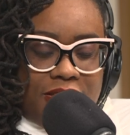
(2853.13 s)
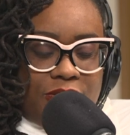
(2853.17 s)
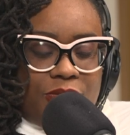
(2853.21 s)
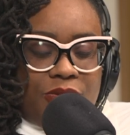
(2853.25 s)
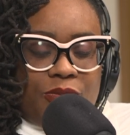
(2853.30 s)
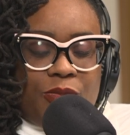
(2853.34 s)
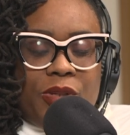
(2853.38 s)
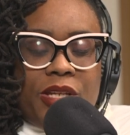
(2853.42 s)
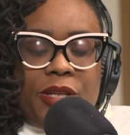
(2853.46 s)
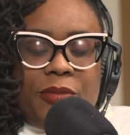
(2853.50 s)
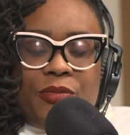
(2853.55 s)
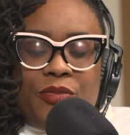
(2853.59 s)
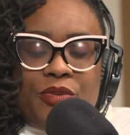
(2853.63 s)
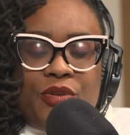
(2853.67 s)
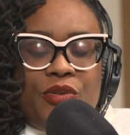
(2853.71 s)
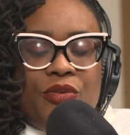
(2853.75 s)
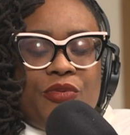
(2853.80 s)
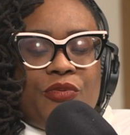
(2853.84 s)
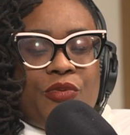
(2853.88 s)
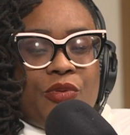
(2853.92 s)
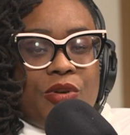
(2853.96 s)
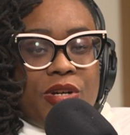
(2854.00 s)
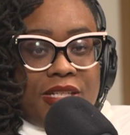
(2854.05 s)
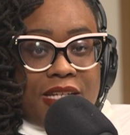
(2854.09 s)
We
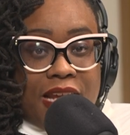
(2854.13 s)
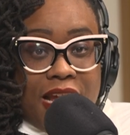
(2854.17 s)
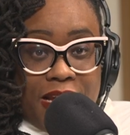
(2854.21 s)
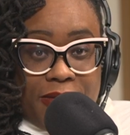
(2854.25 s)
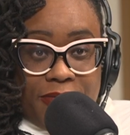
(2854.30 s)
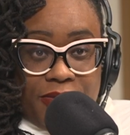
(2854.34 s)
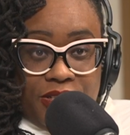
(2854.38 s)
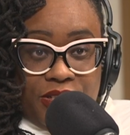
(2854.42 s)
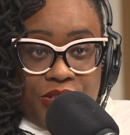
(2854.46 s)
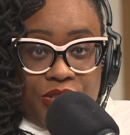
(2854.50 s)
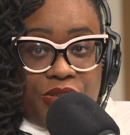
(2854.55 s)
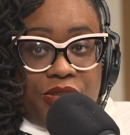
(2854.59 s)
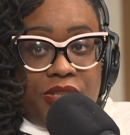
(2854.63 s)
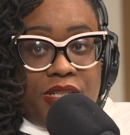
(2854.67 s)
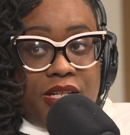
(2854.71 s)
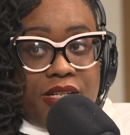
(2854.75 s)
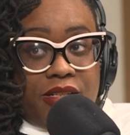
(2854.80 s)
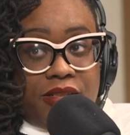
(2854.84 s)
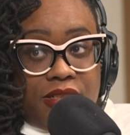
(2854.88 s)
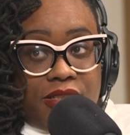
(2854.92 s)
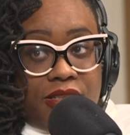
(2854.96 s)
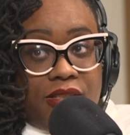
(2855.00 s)
moved 4 times in 2 years,